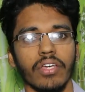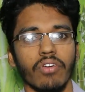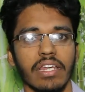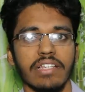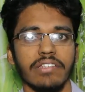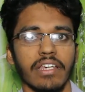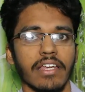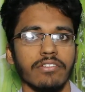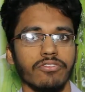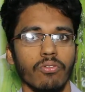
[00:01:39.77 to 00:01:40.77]
you can easily
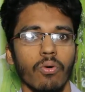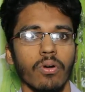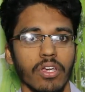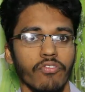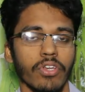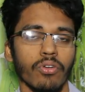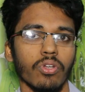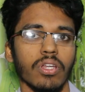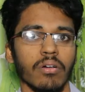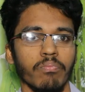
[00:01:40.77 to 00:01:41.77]
get scored if you
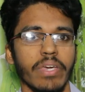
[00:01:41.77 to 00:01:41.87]
know the